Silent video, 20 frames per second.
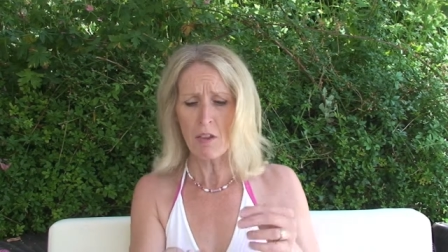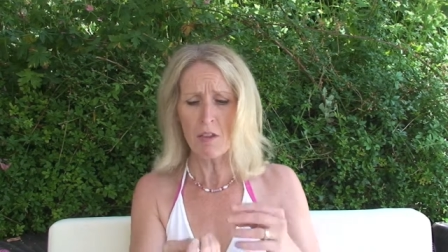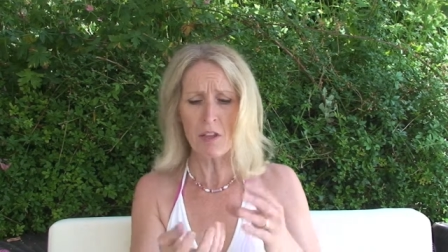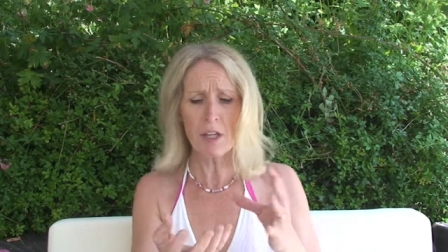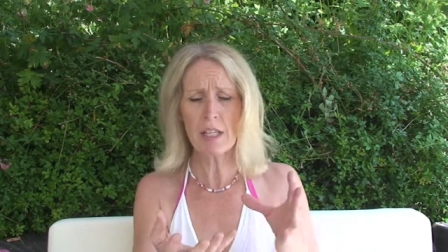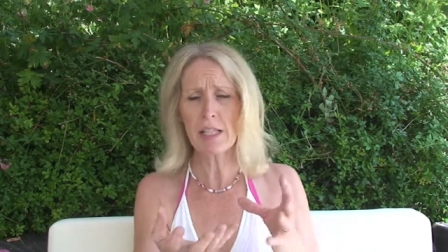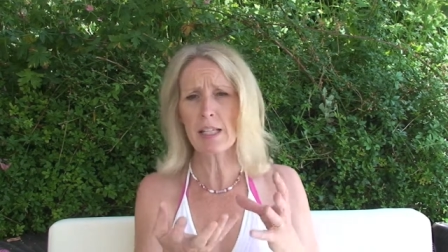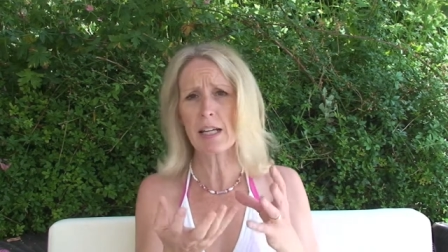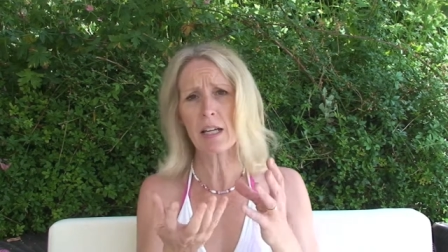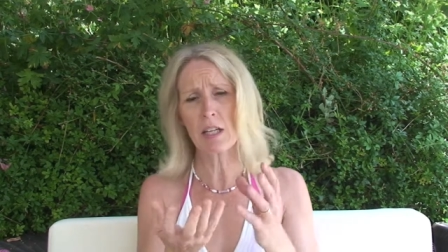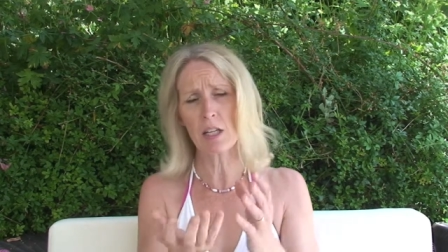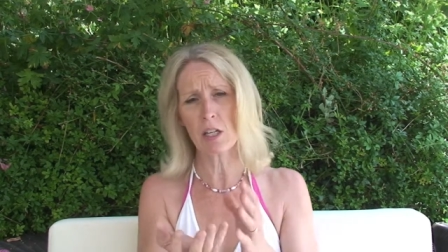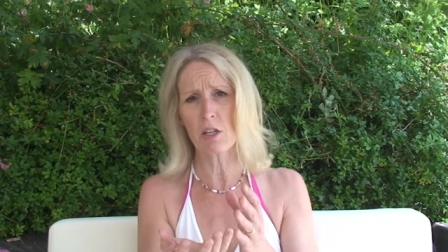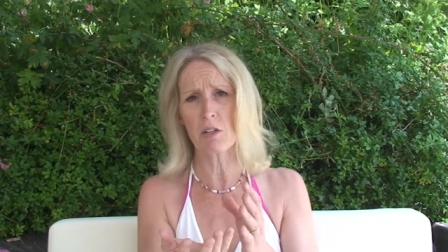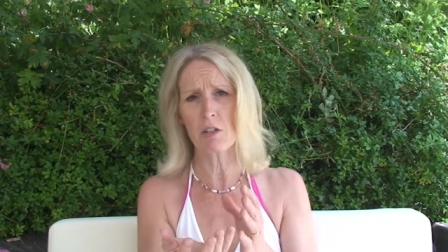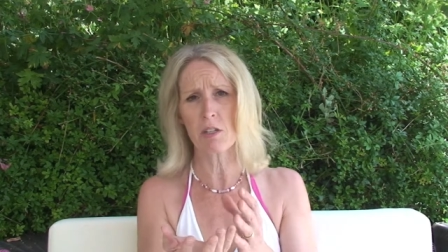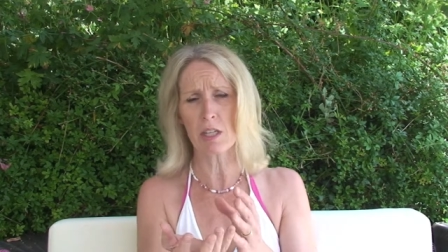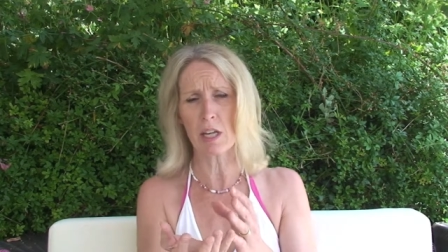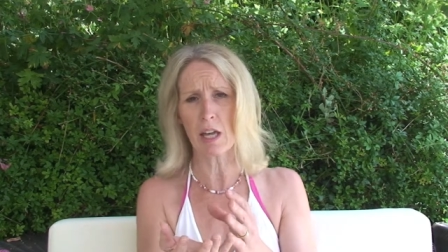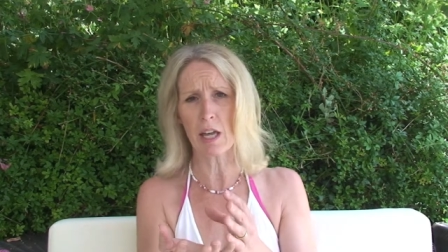Things like
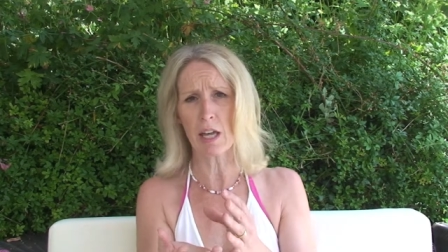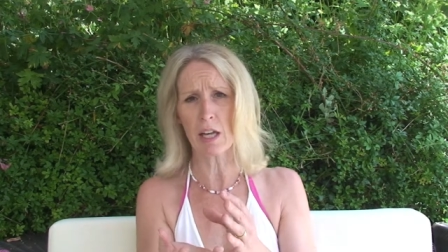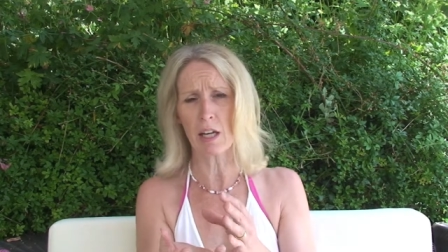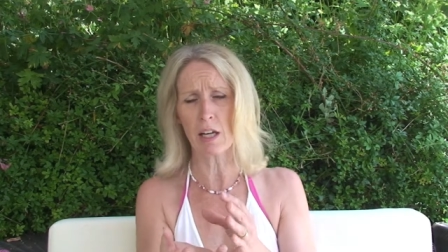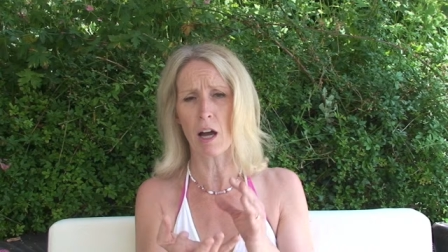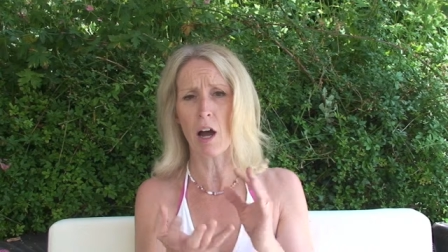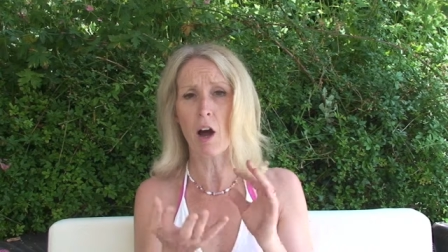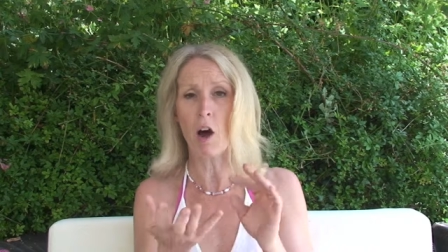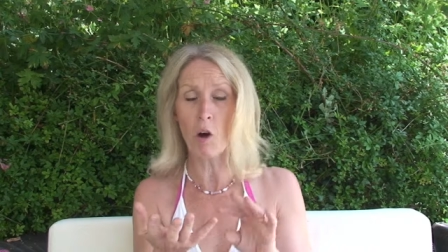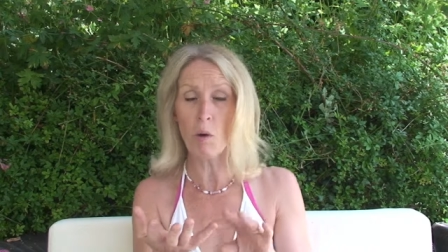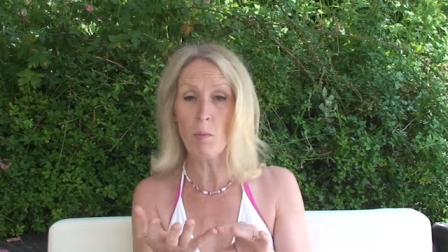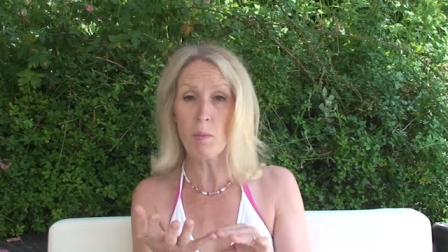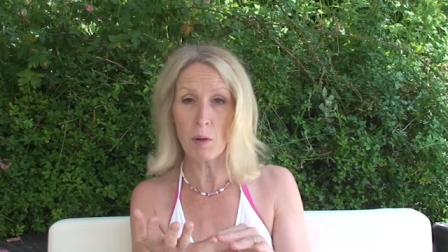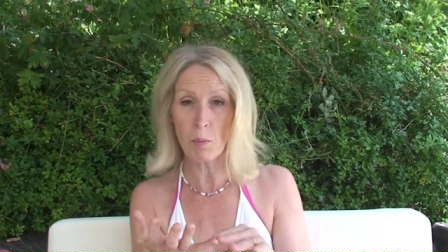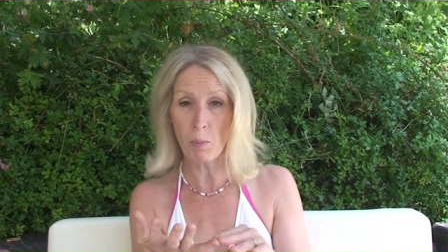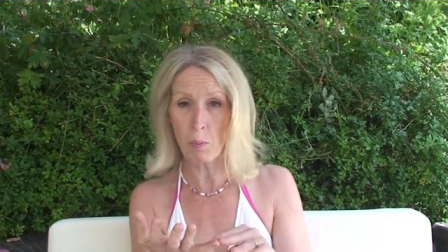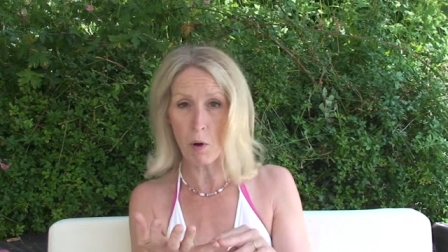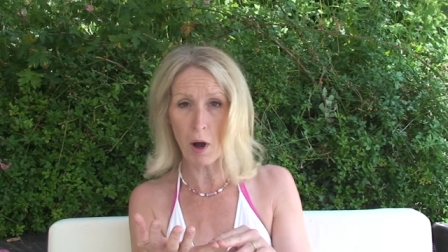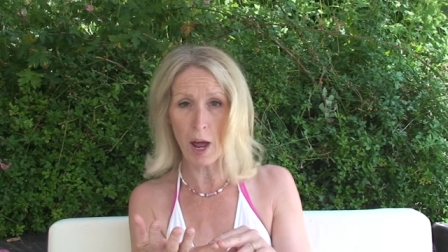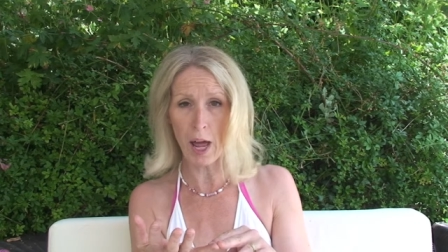using
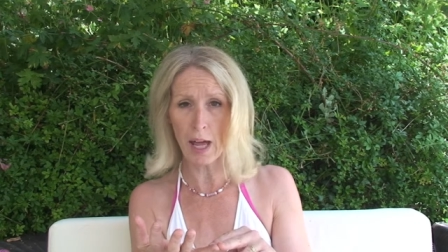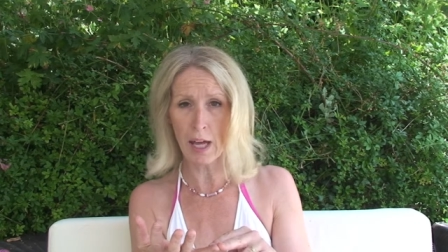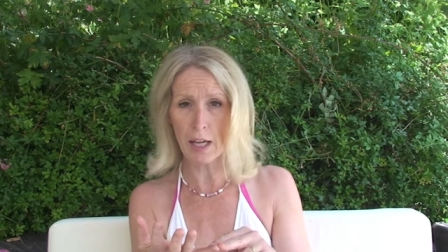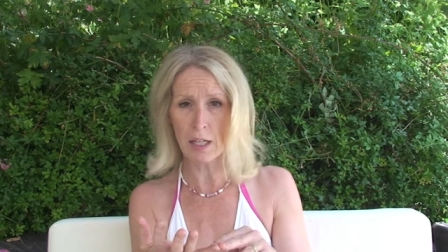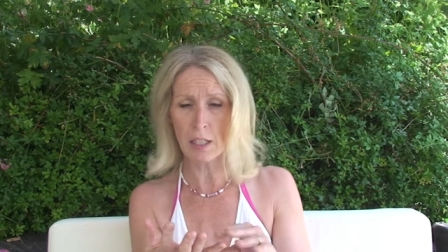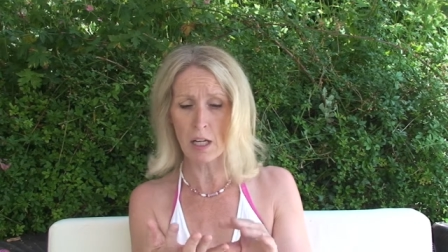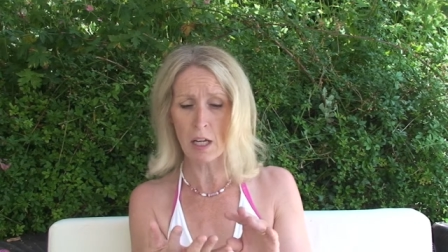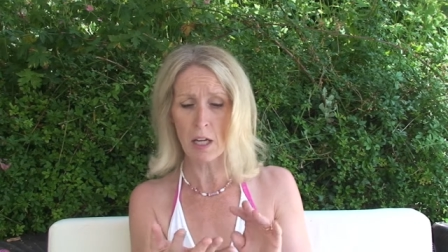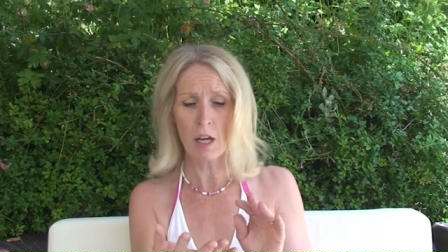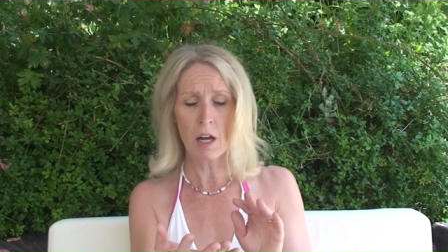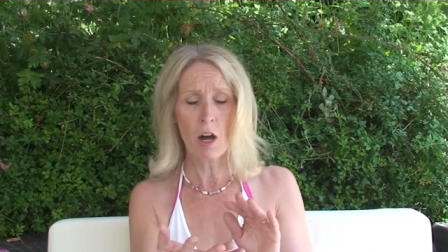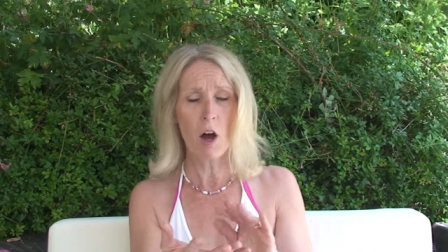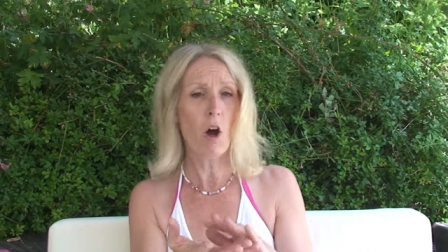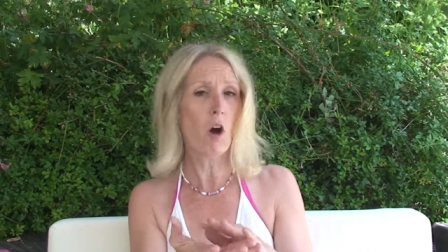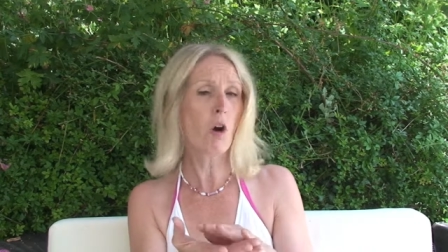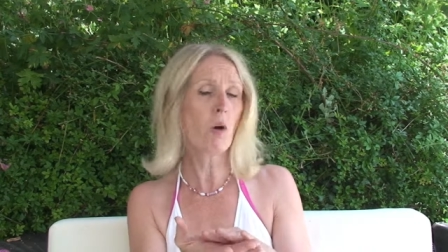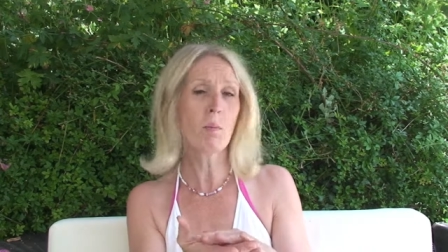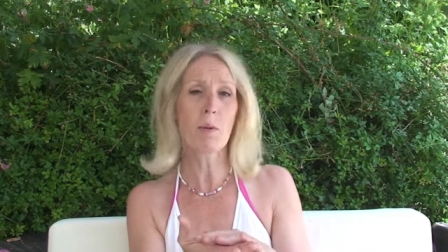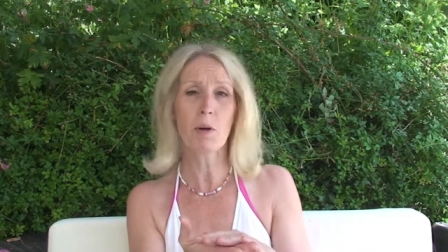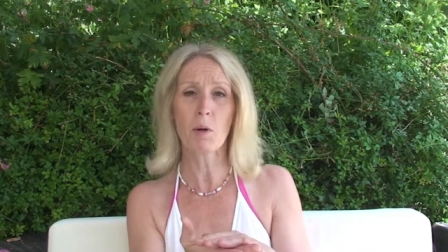wholemeal bread,
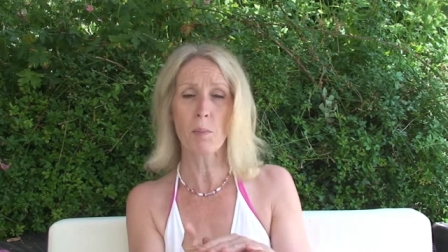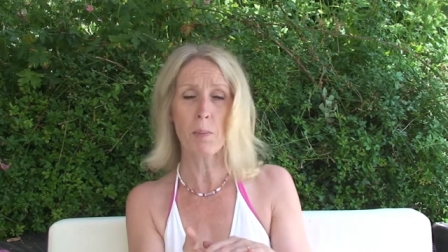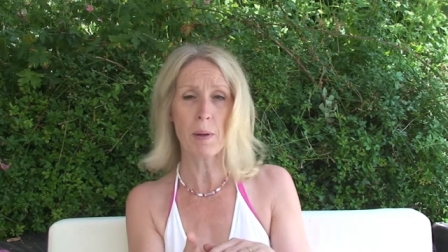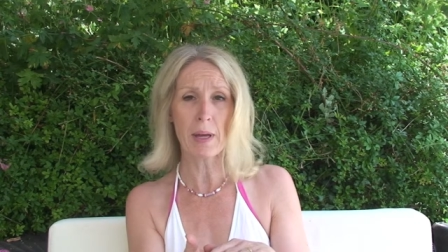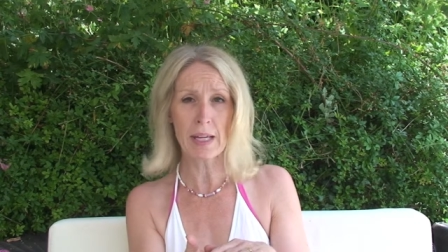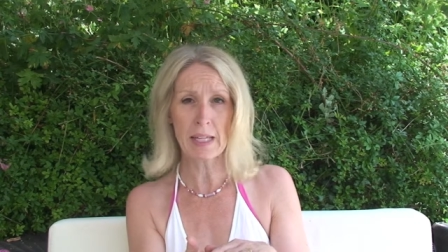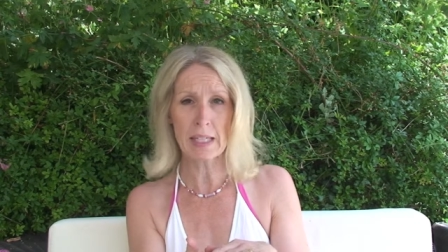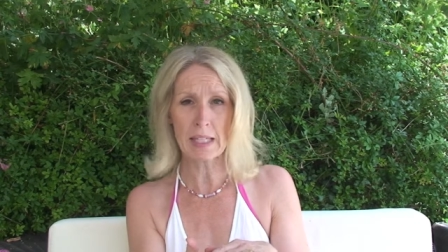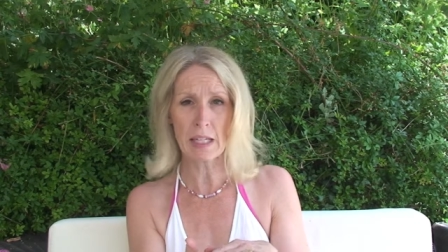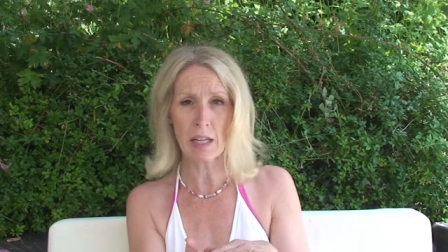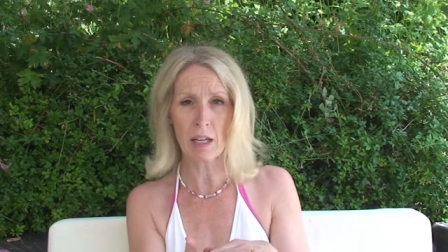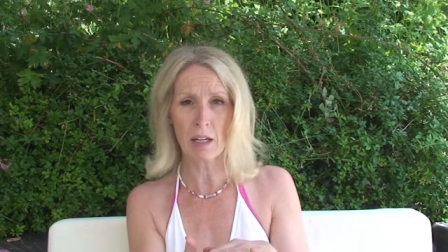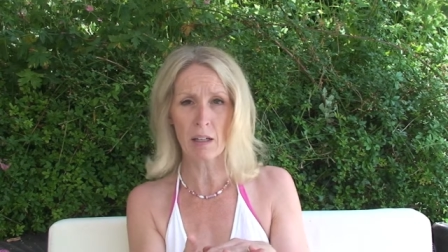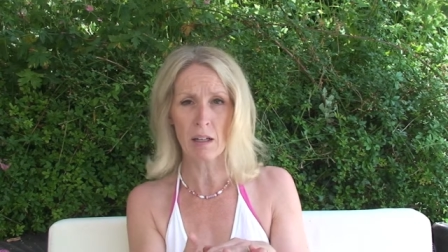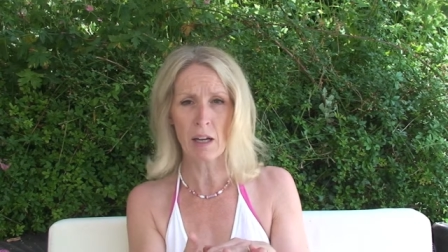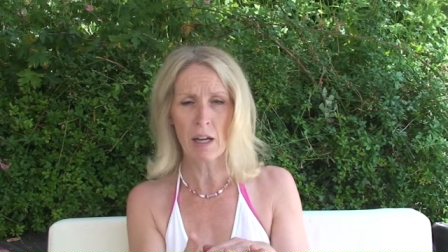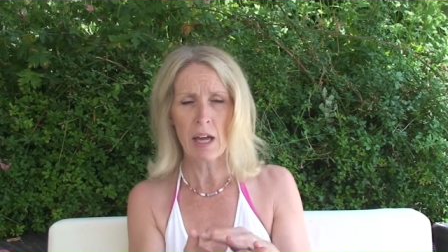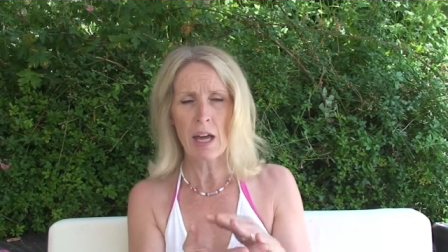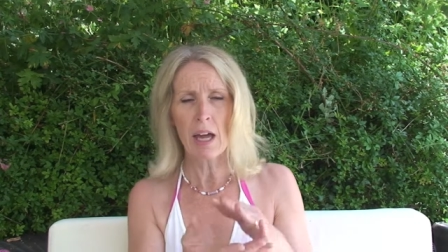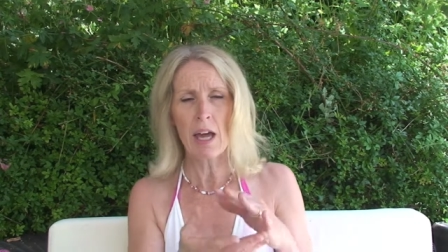wholemeal pitta,